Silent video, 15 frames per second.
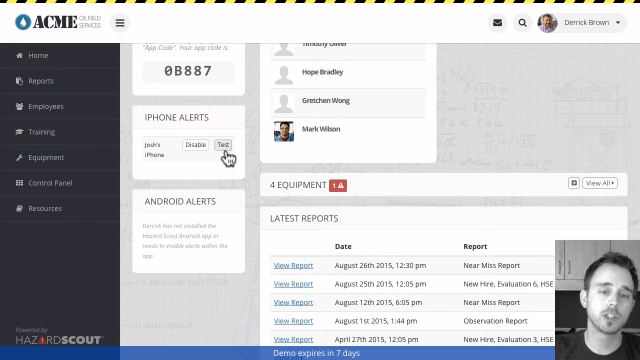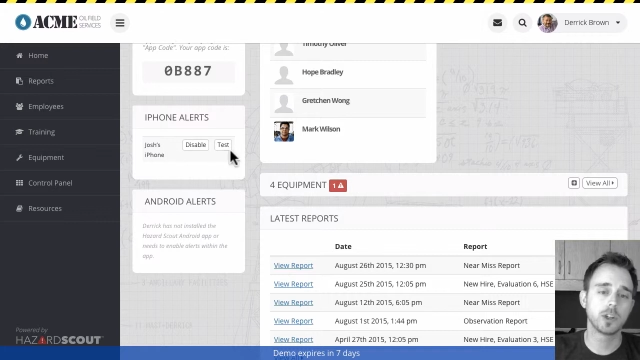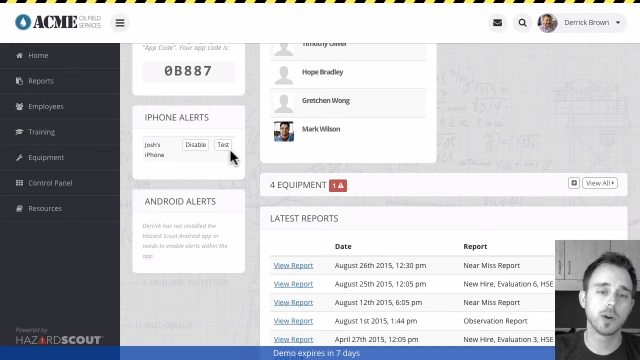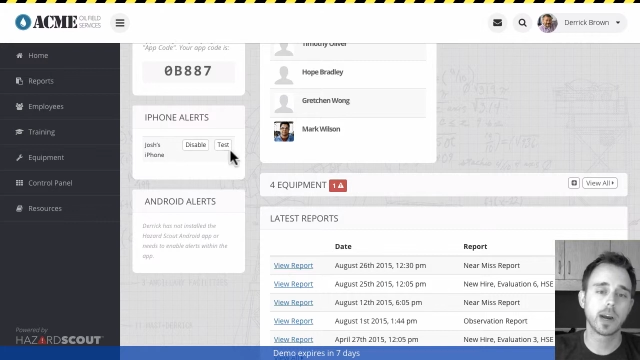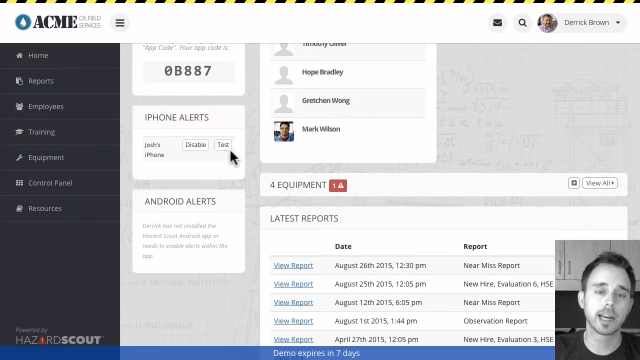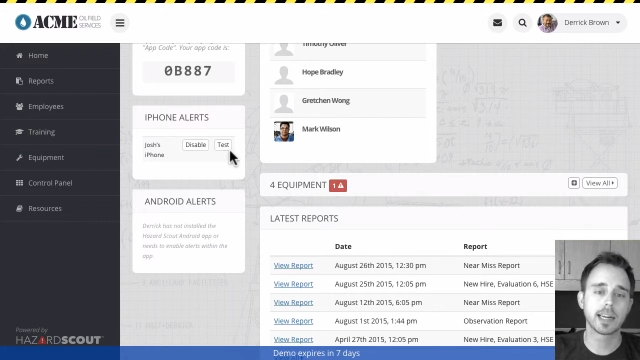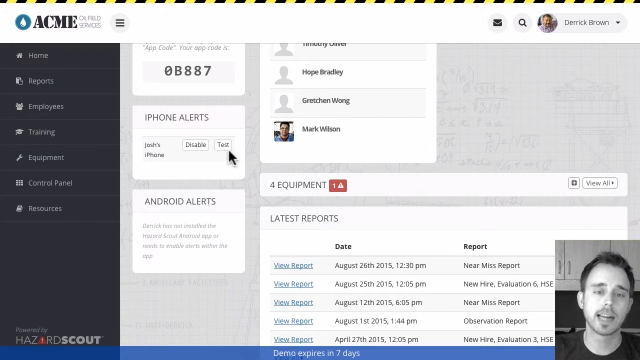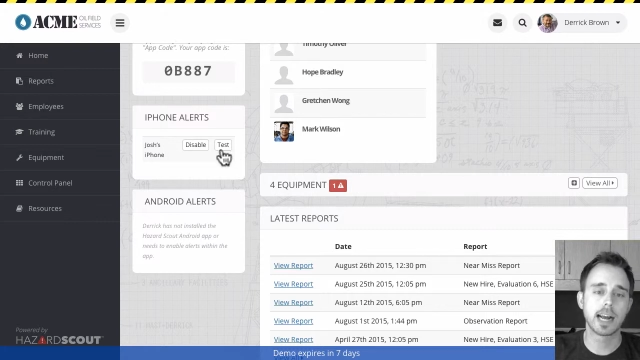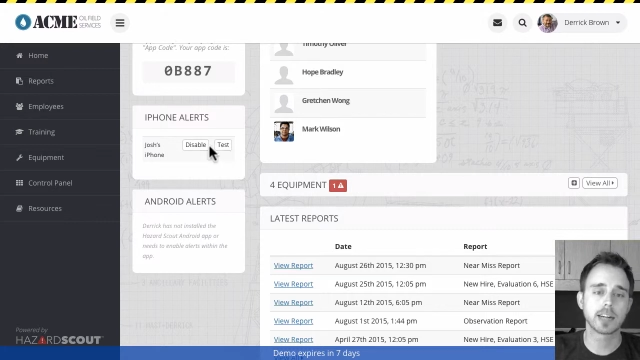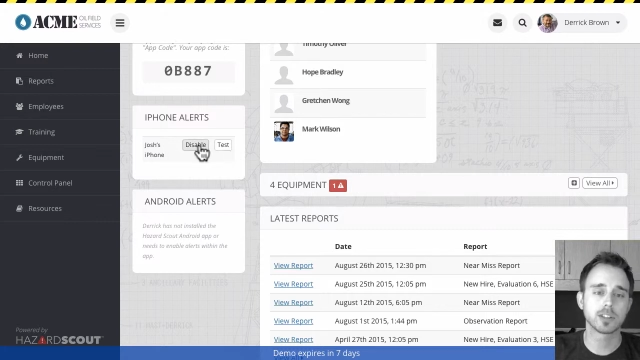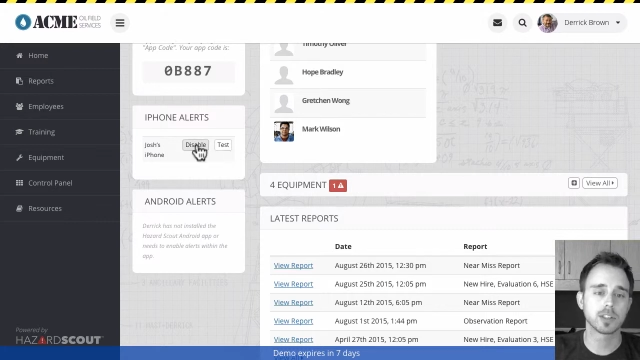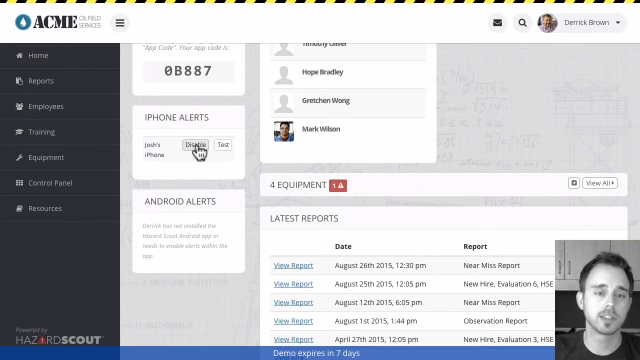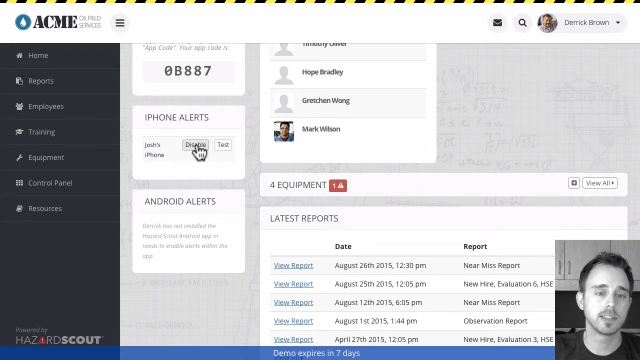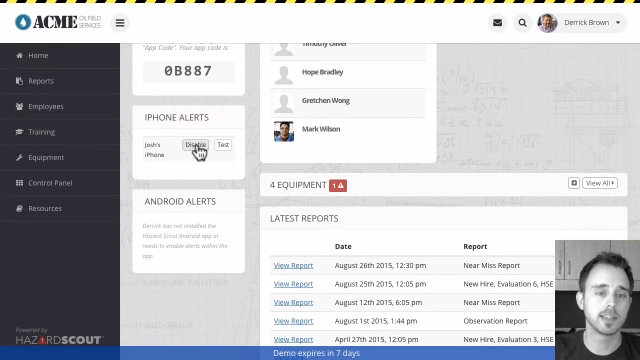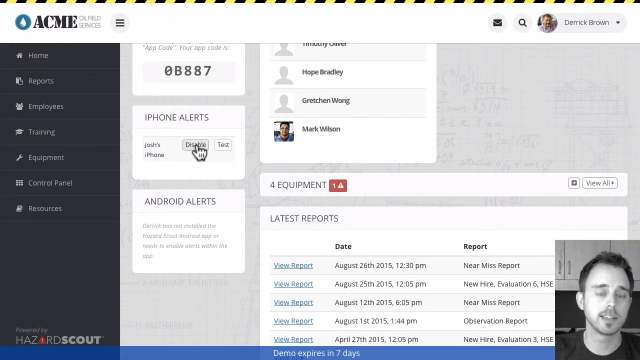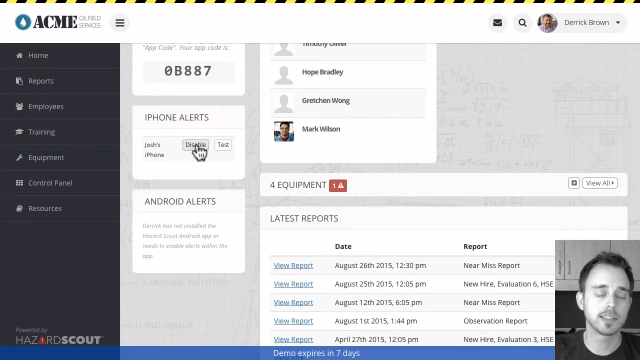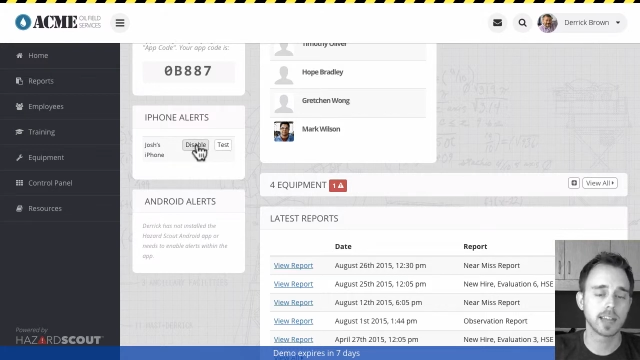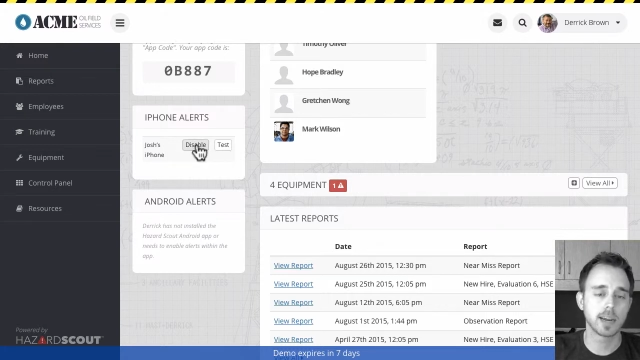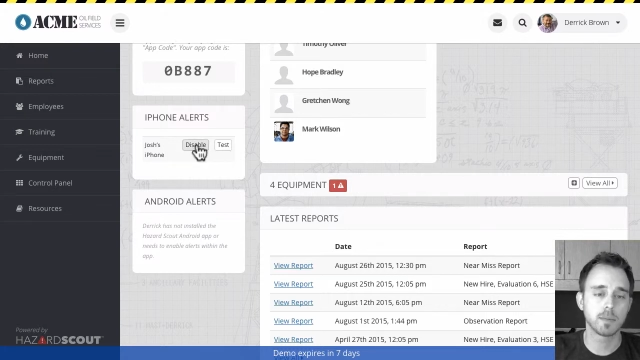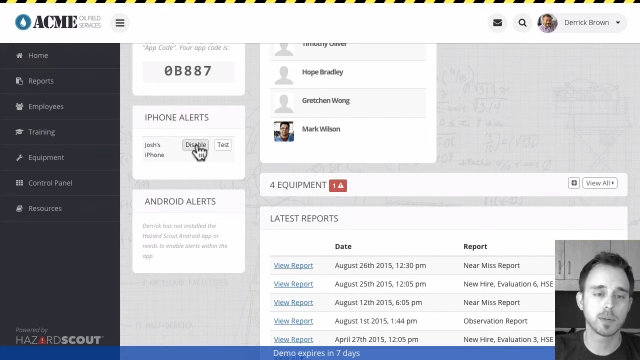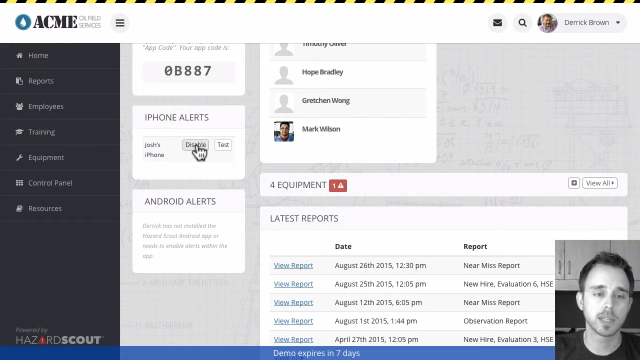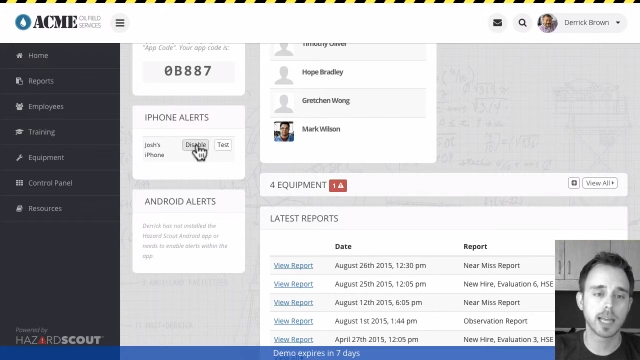to, I could actually
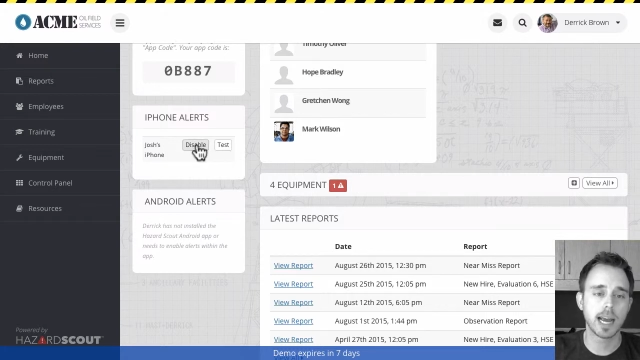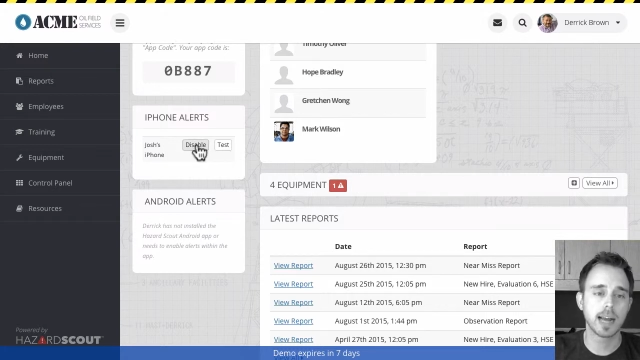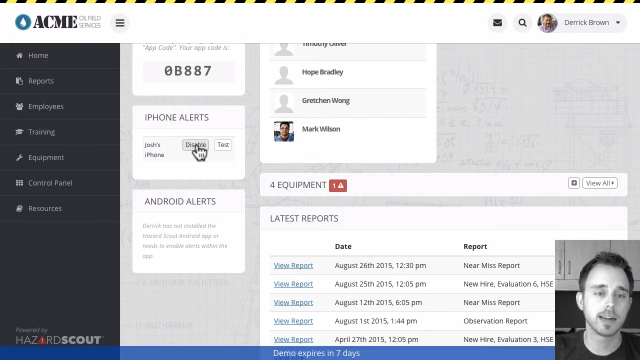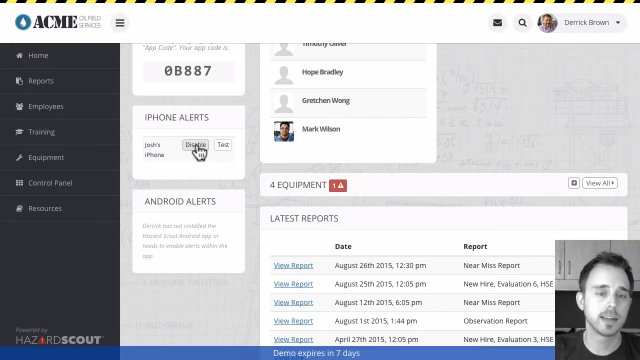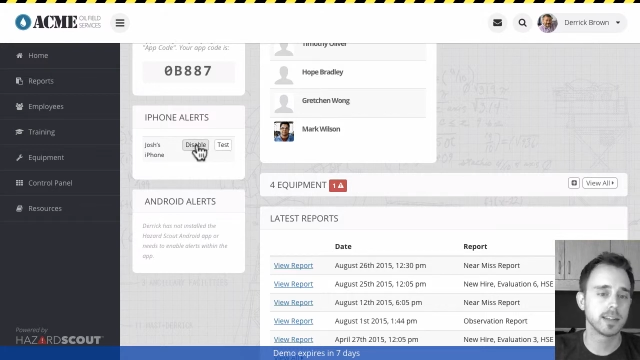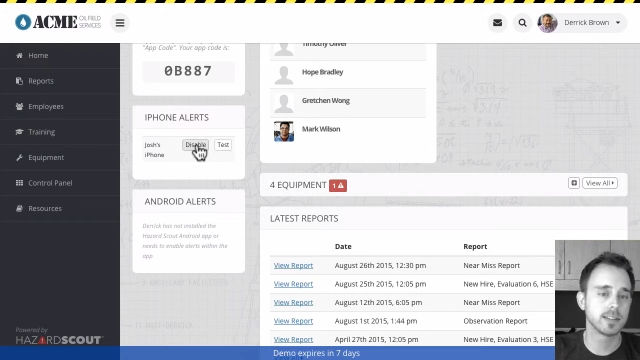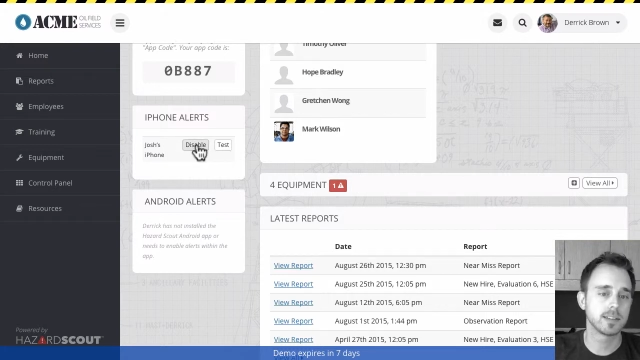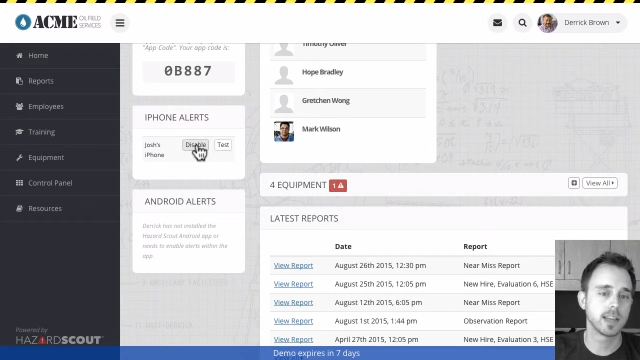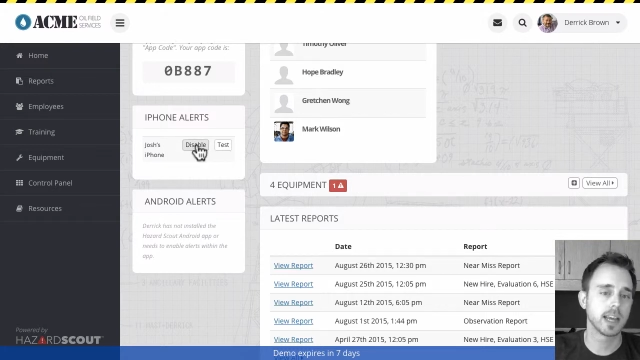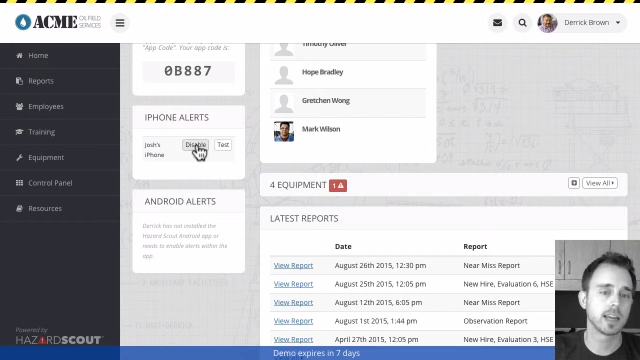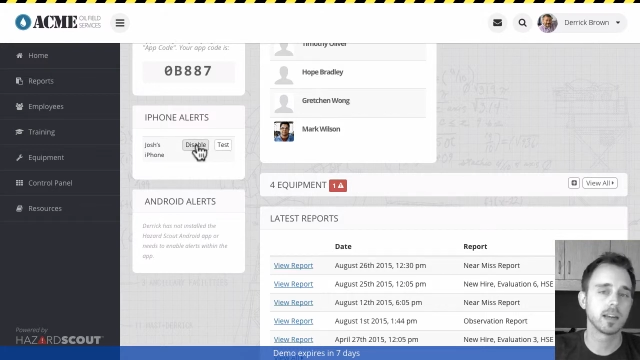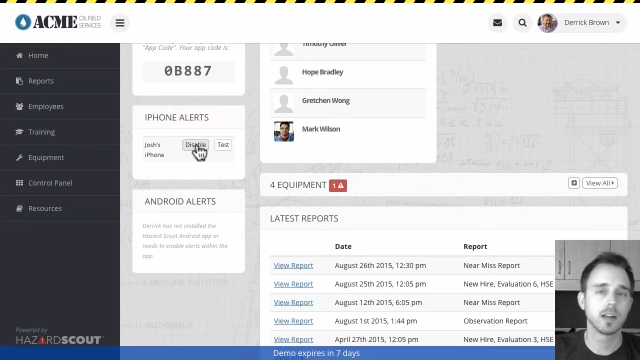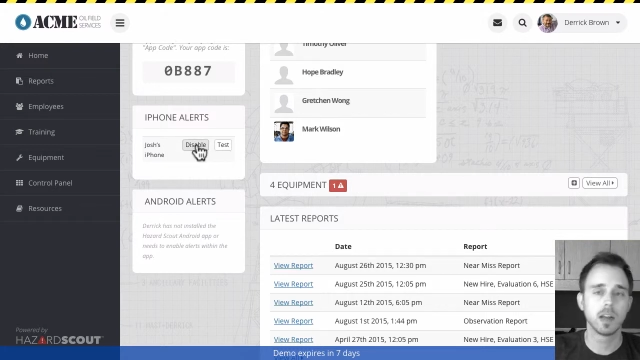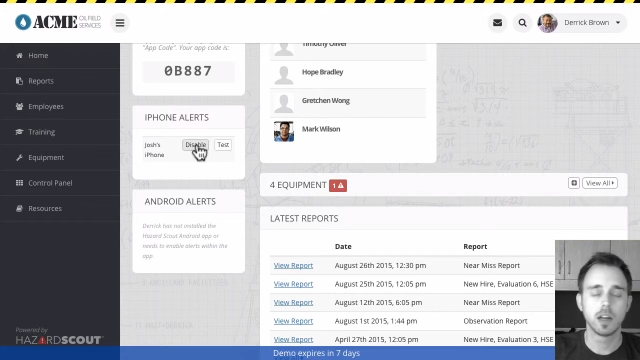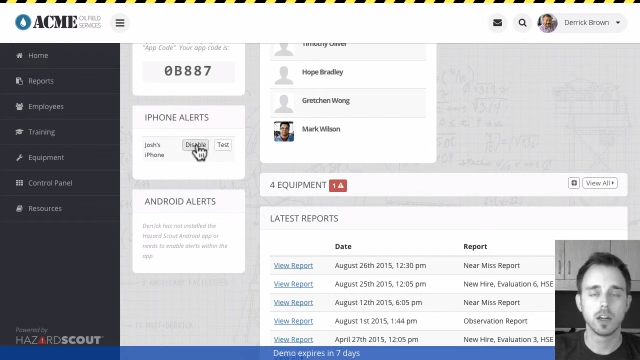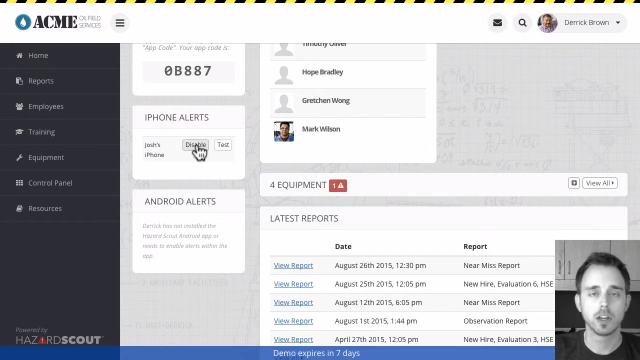disable that and say,